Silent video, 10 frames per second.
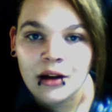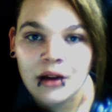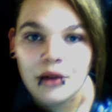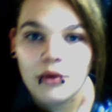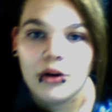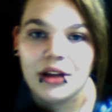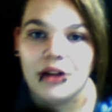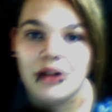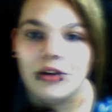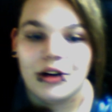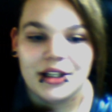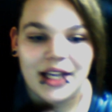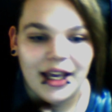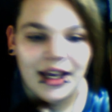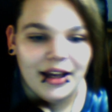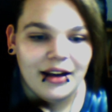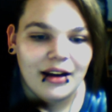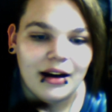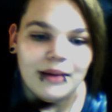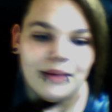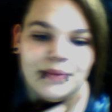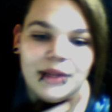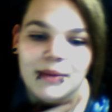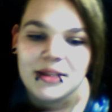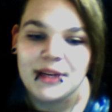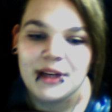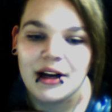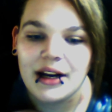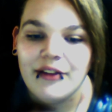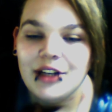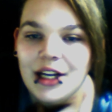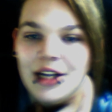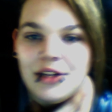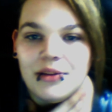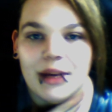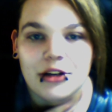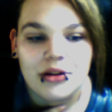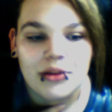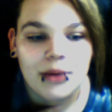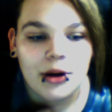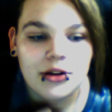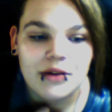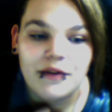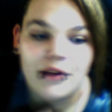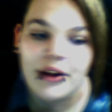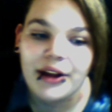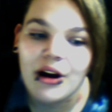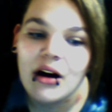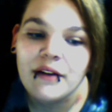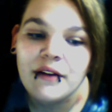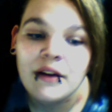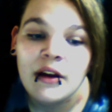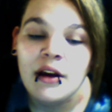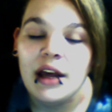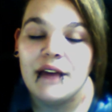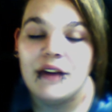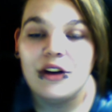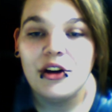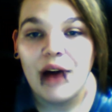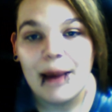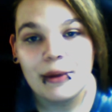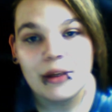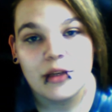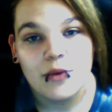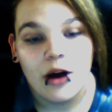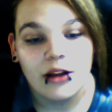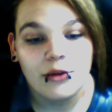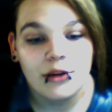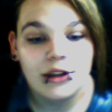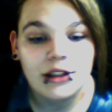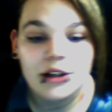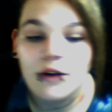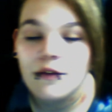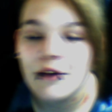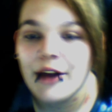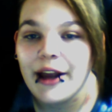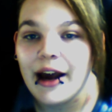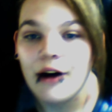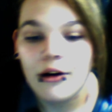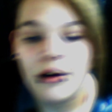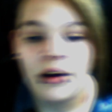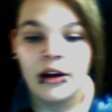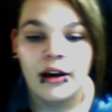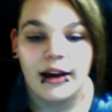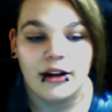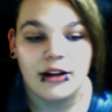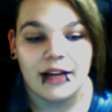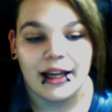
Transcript: rule that you'll learn as a kid. It must be done every day to make sure the balls aren't falling off. If you do happen to swallow one, don't freak out. It'll